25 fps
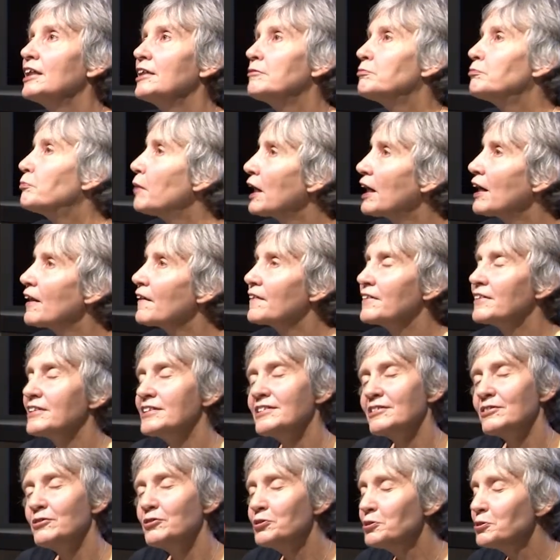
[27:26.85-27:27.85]
But
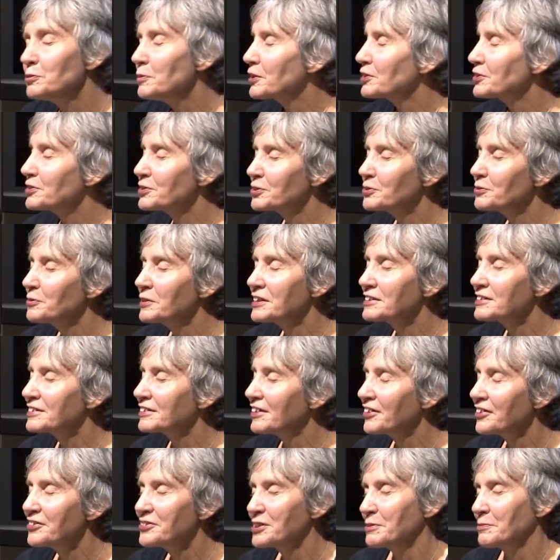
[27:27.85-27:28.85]
there's almost always
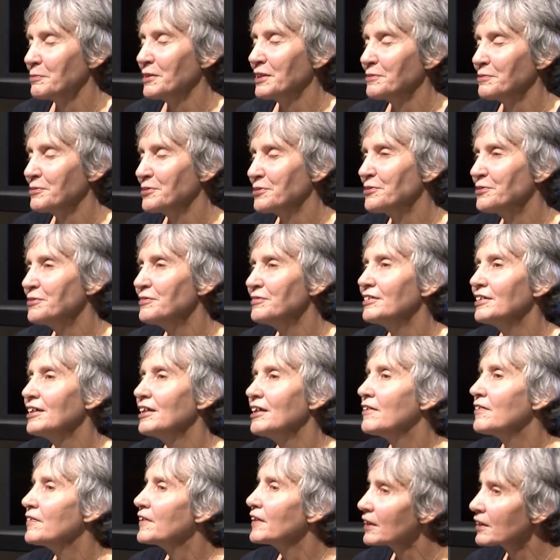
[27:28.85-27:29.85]
close people
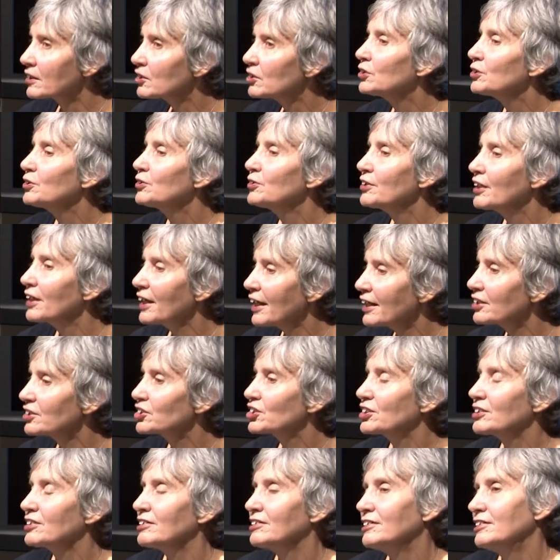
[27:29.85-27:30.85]
that could
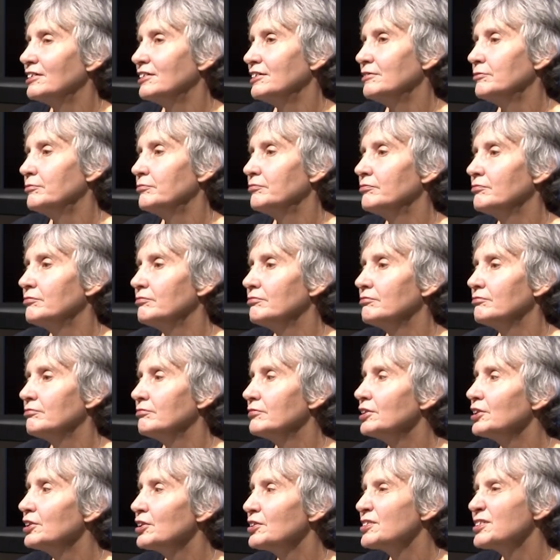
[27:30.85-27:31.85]
actually,
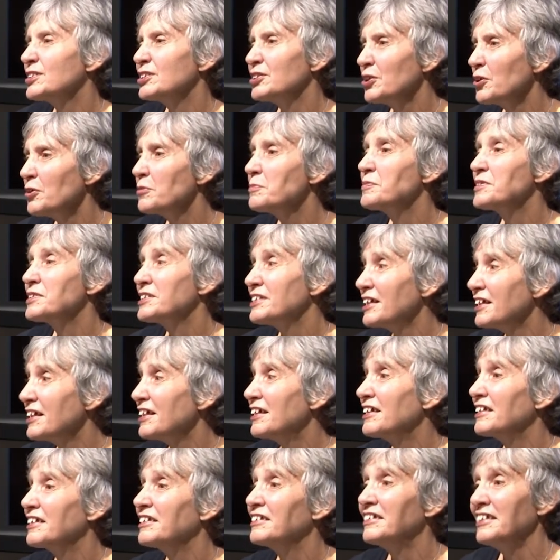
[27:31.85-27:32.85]
stop
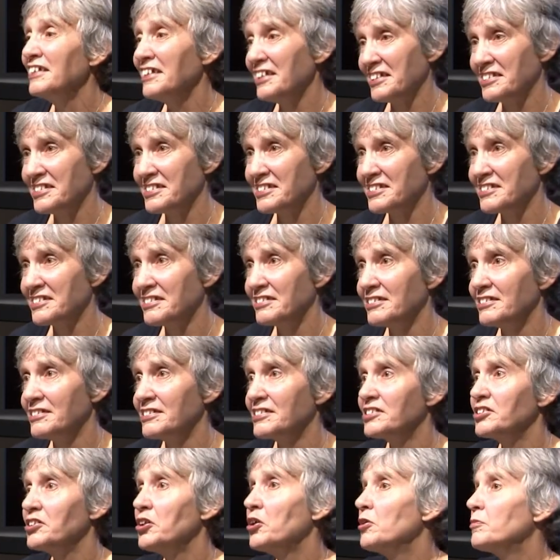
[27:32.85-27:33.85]
saying yes,
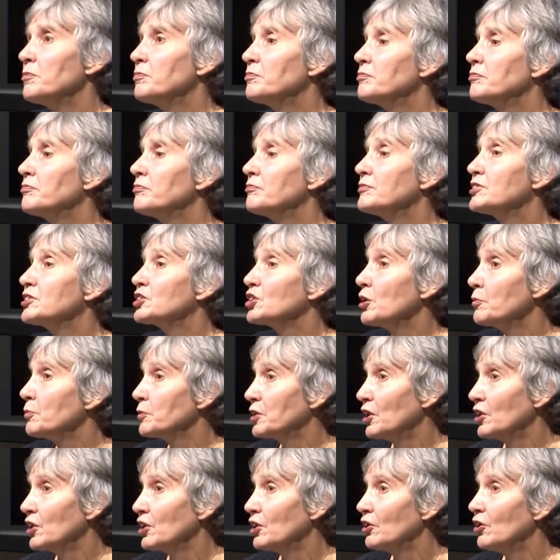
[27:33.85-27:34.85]
stop
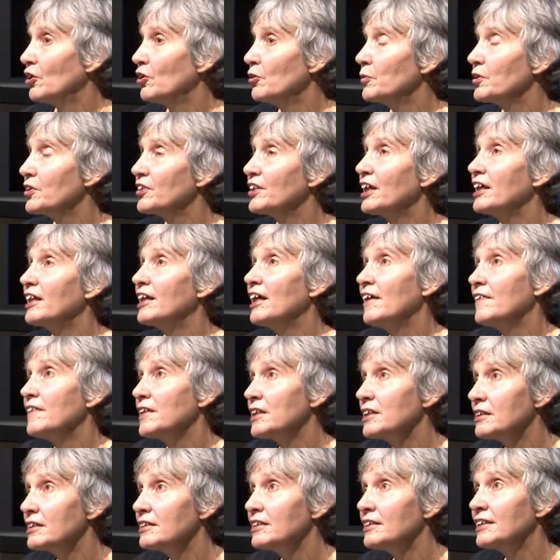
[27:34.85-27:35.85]
going along with that,
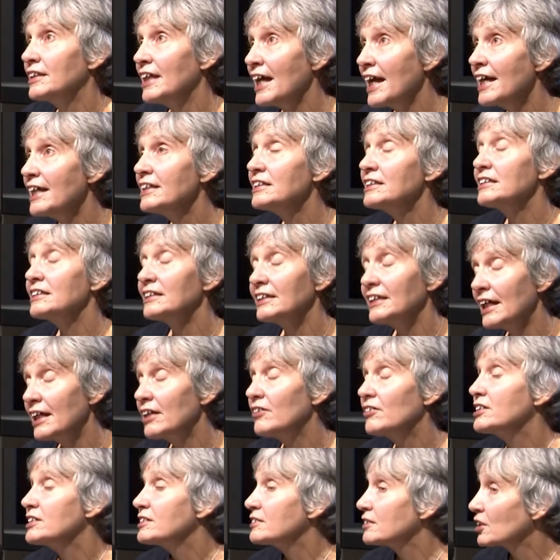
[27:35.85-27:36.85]
and that
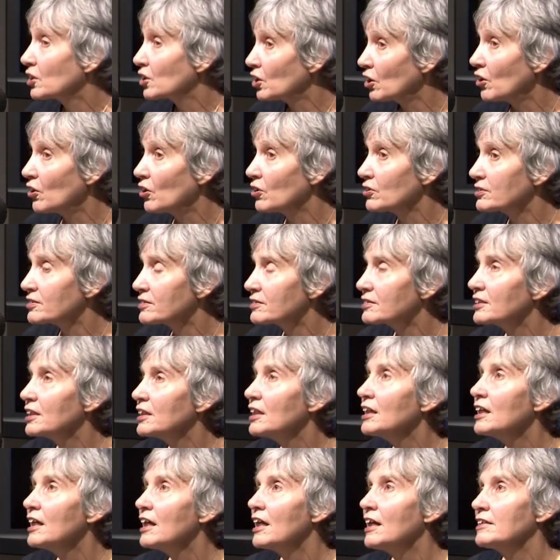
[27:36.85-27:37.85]
carries a cost.
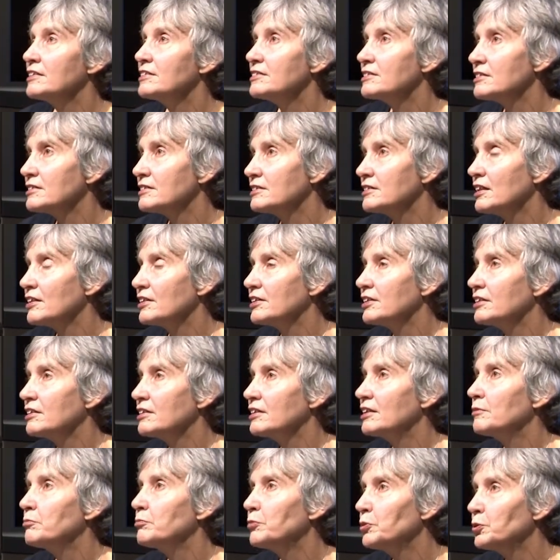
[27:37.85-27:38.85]
And this is another
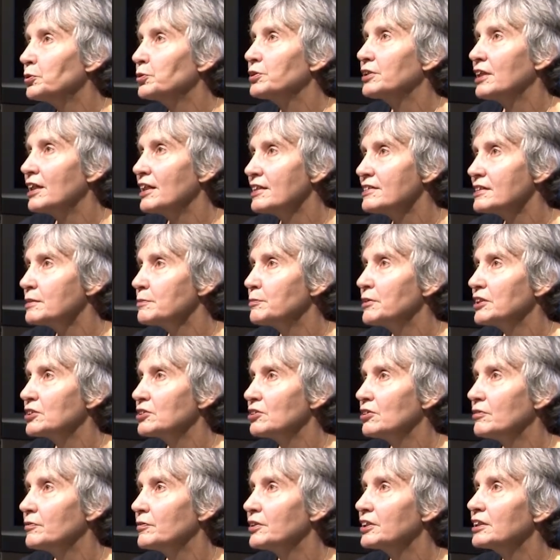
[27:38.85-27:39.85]
important aspect
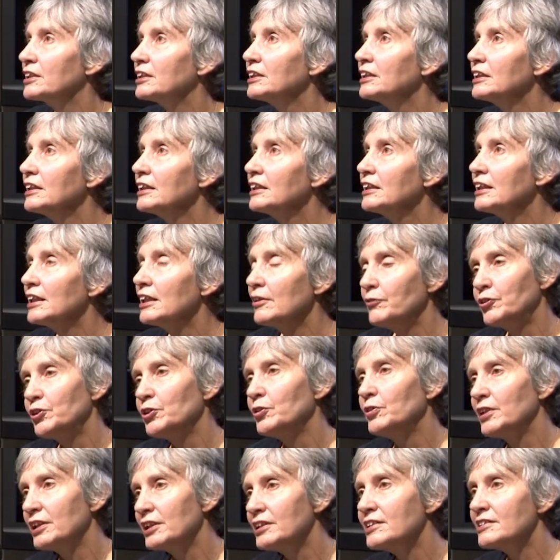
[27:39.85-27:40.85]
of it. If
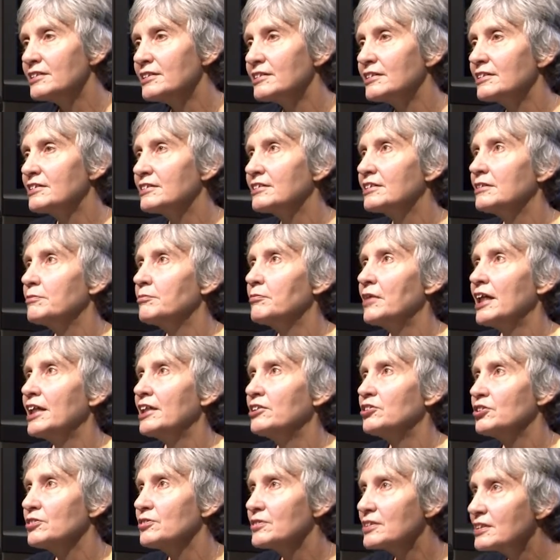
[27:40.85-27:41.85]
you're in a system
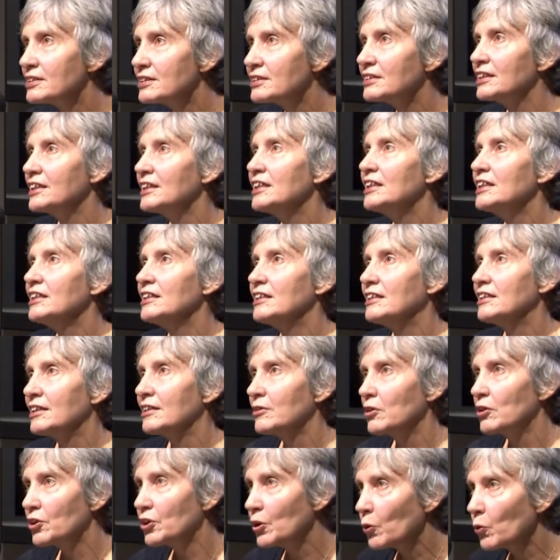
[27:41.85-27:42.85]
and you see
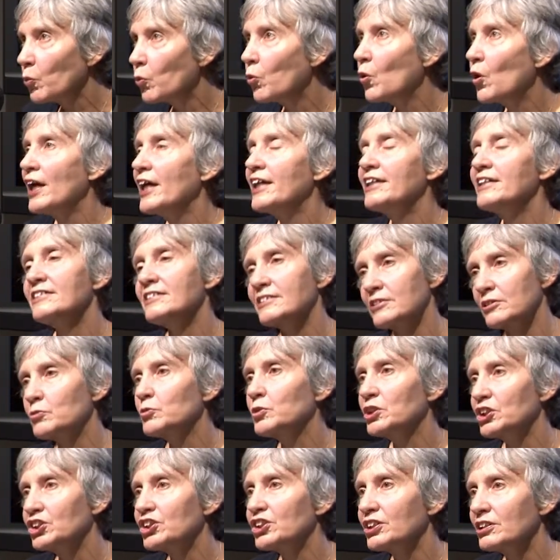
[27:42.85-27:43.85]
the ways in
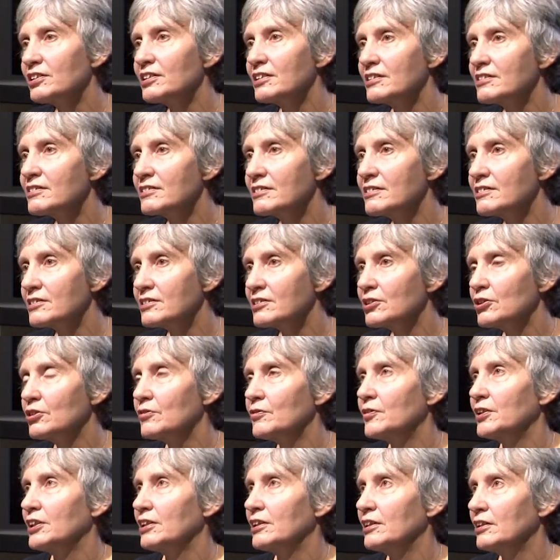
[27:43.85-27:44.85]
which it isn't
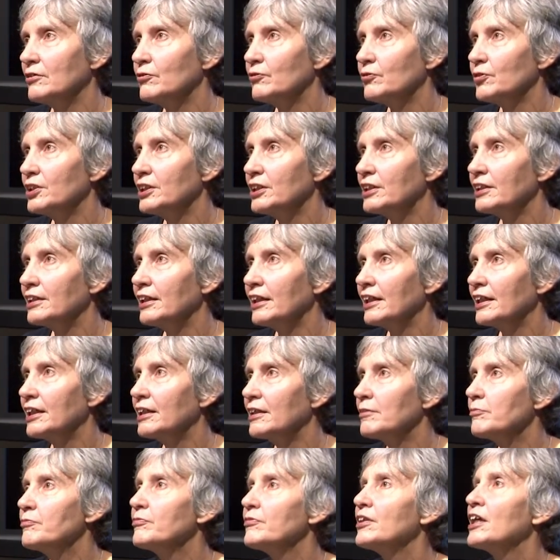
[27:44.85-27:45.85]
serving the infinite
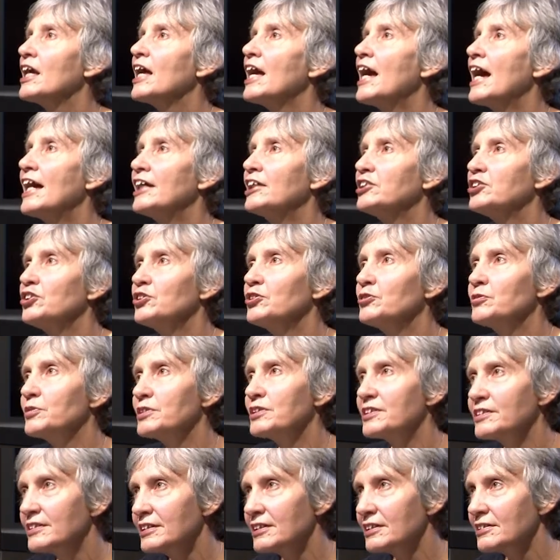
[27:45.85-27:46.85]
game, and you
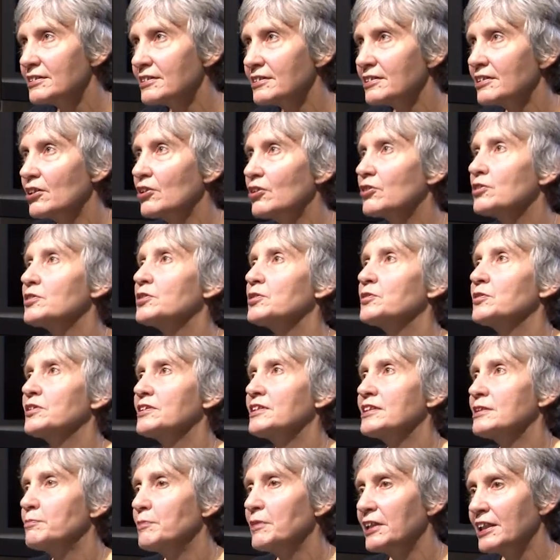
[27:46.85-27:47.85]
resist those or you
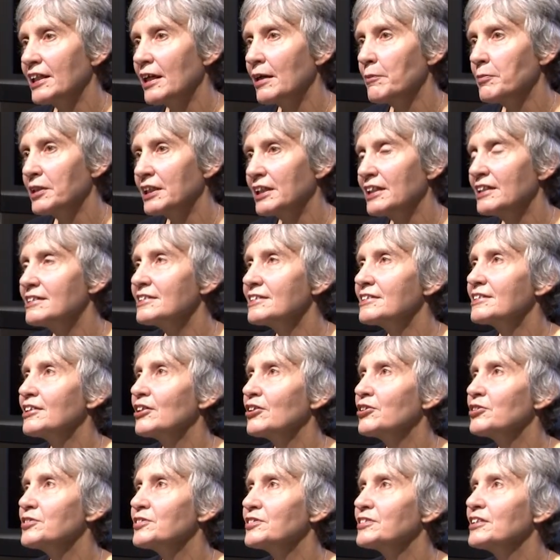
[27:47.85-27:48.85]
speak up against
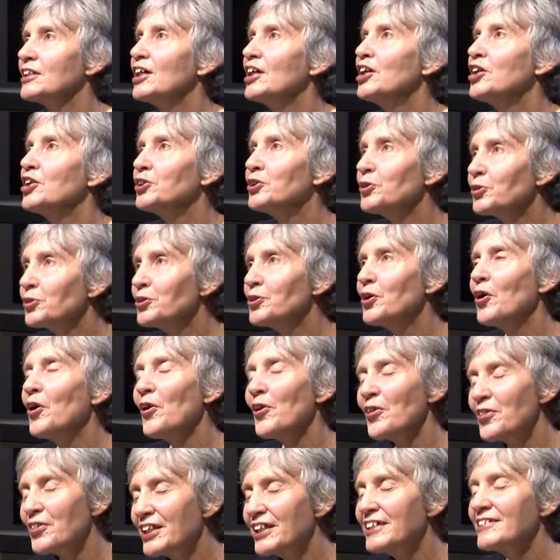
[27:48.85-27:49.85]
those, you're
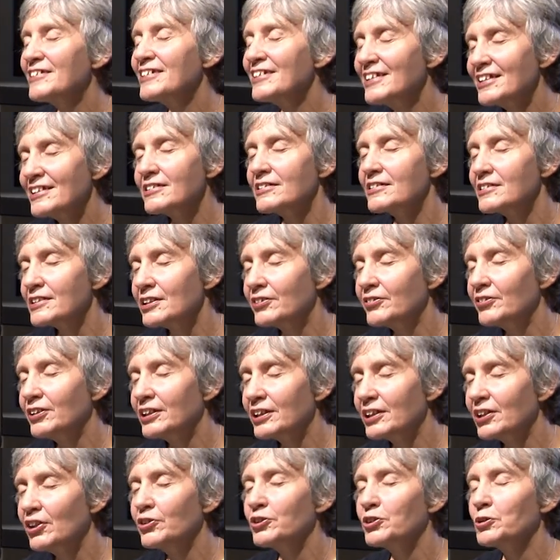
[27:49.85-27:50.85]
not then
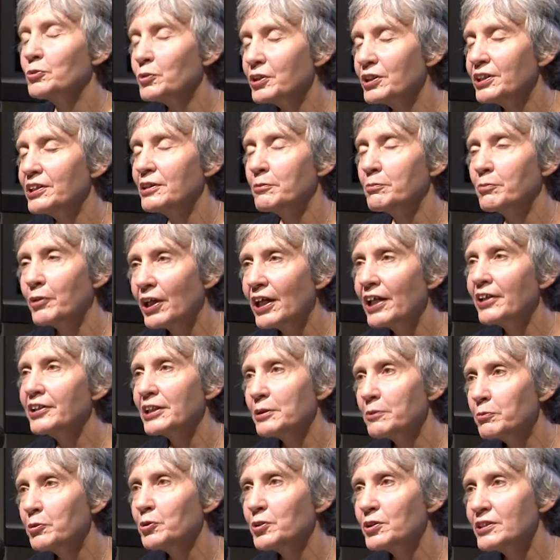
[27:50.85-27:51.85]
necessarily going to win the
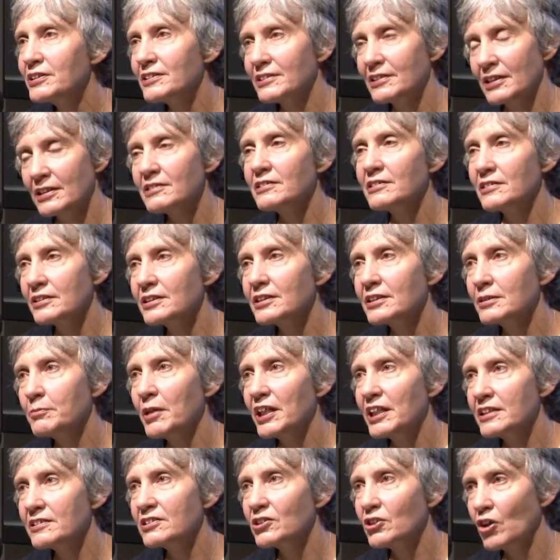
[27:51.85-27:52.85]
brownie points that system
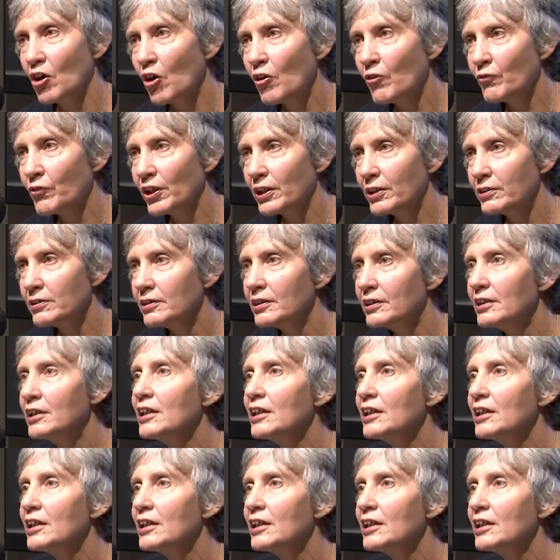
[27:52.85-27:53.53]
has to offer.